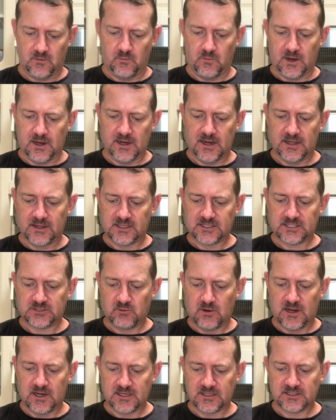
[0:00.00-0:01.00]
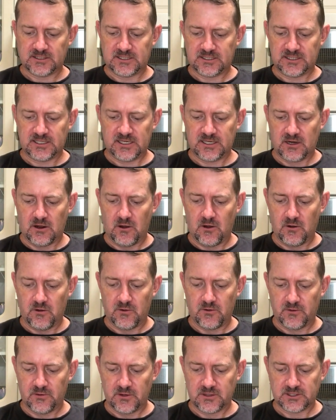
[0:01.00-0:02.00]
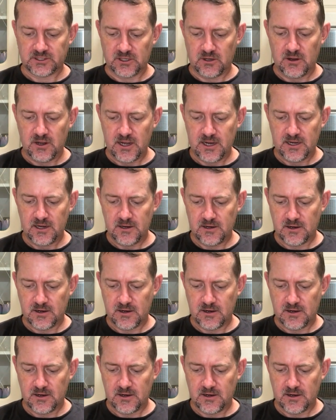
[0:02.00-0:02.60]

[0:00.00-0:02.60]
We can let this one sit on the side